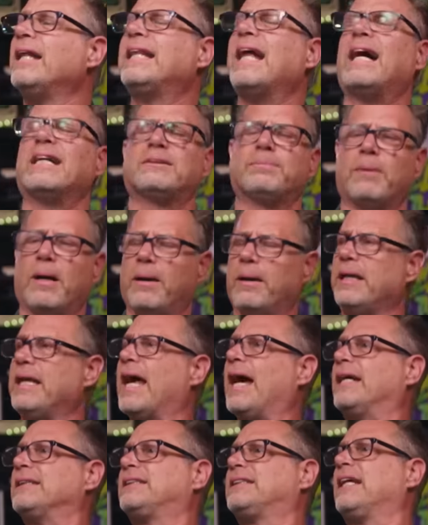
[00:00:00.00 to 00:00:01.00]
uh, that's my,
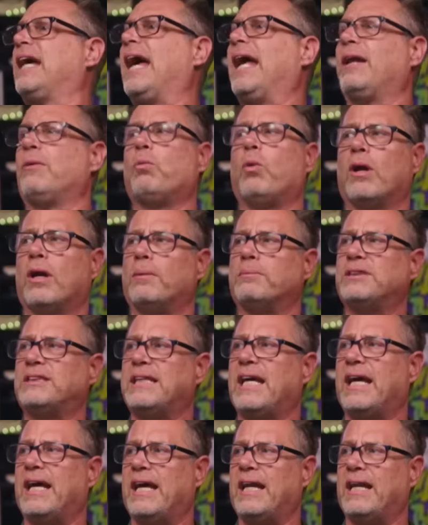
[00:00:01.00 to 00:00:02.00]
yes. And what I'm
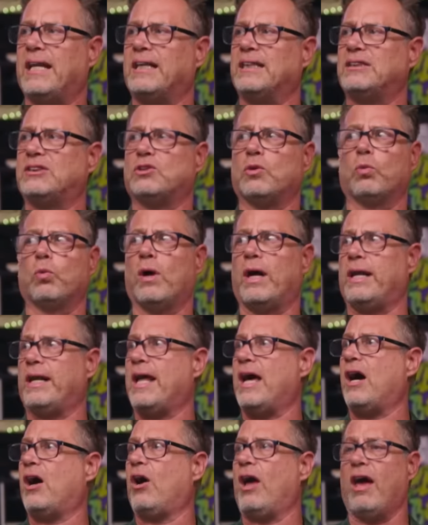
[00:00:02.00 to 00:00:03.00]
saying is, so right
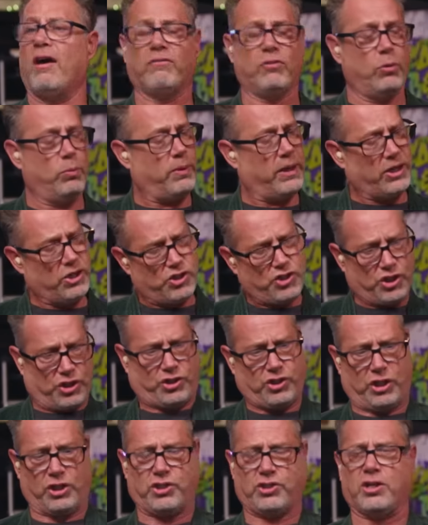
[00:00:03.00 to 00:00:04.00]
now, everybody's
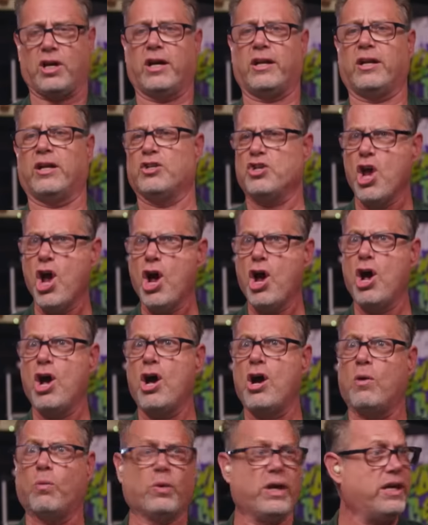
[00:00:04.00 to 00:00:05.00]
just excited.
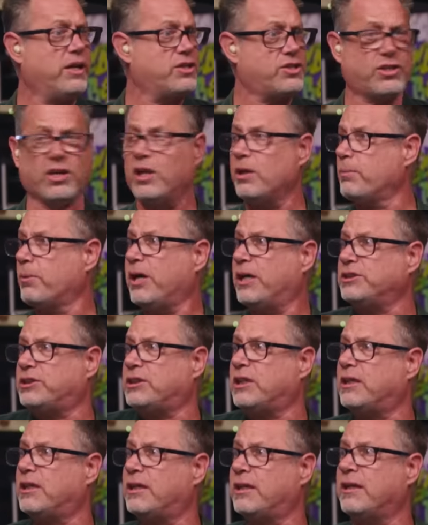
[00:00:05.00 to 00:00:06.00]
Yeah, weed
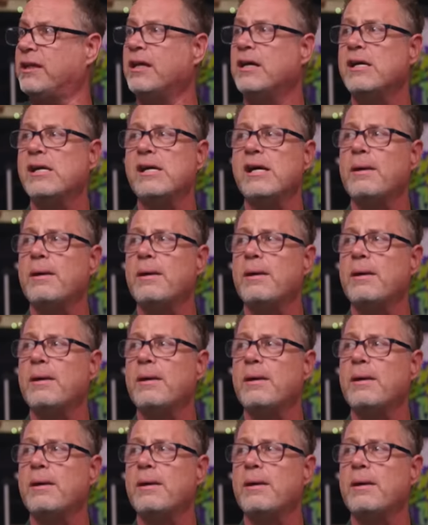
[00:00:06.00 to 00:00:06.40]
celebration.